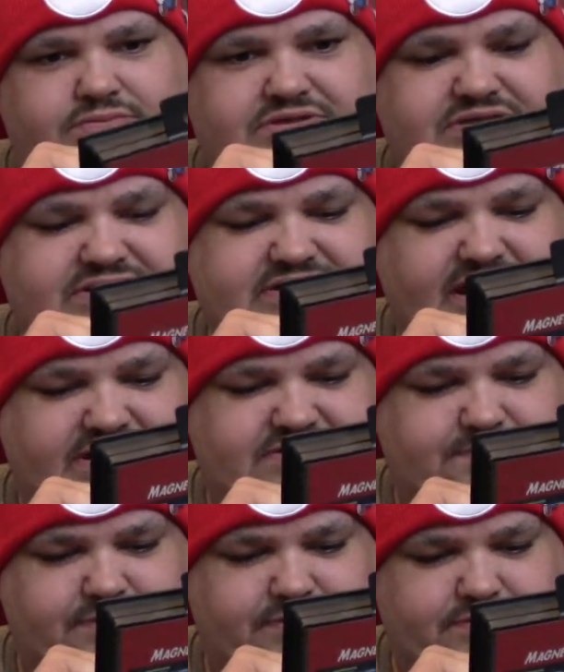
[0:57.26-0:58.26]
Just as
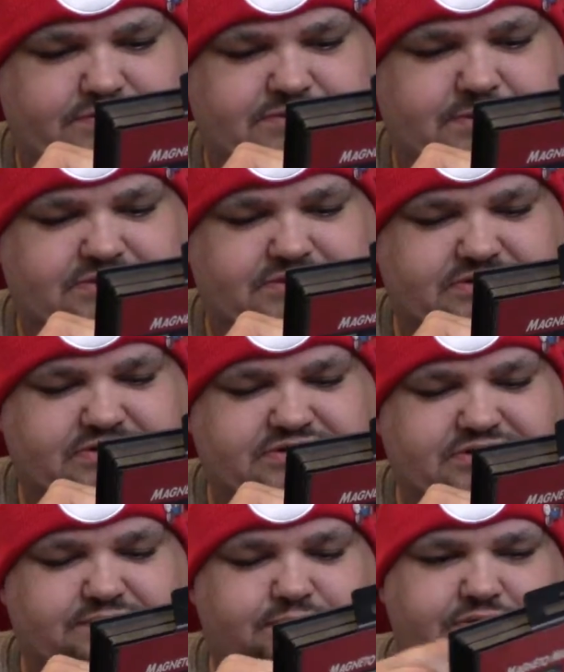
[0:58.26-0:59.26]
X-Men Special
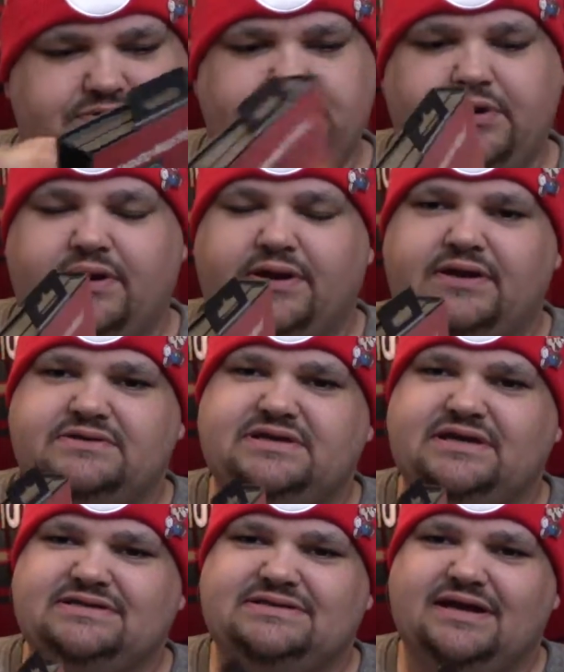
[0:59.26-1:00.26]
Edition poster. Now
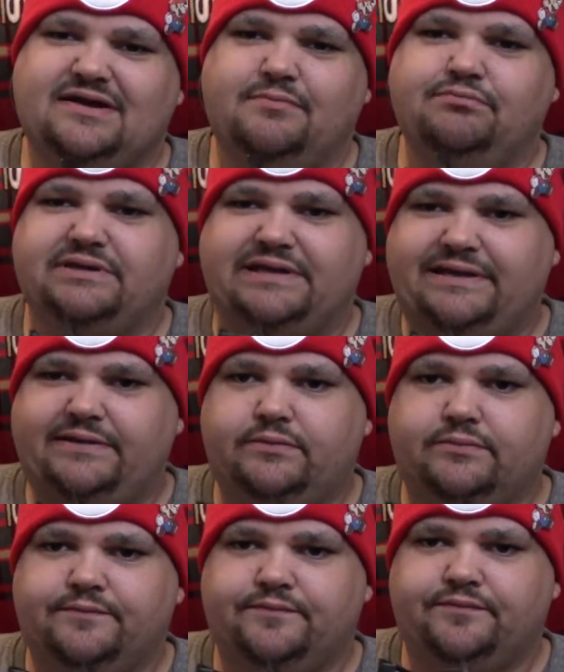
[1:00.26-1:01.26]
see, it's not complete
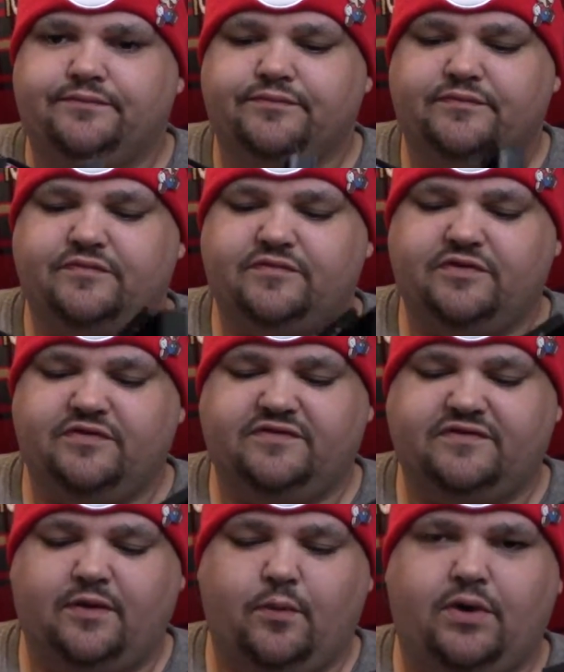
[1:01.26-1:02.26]
to the
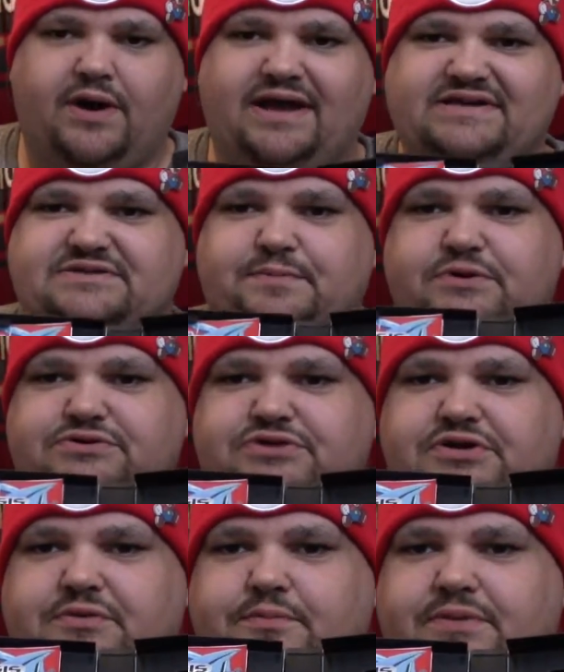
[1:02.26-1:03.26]
extent where it has the
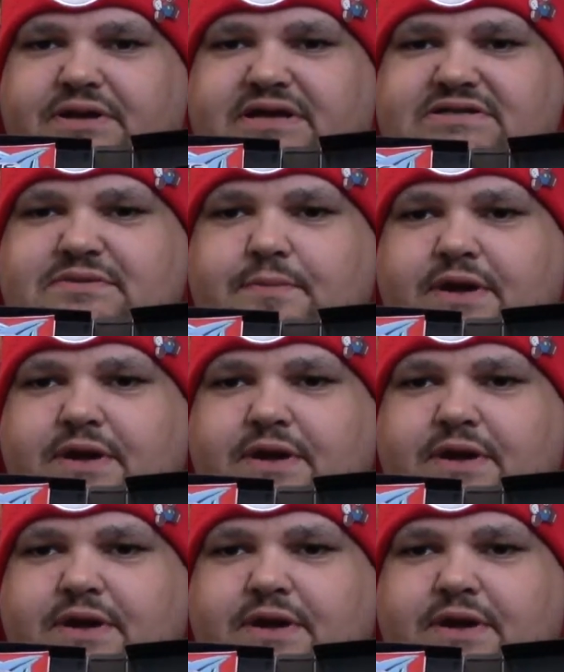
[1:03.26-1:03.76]
poster, but it has the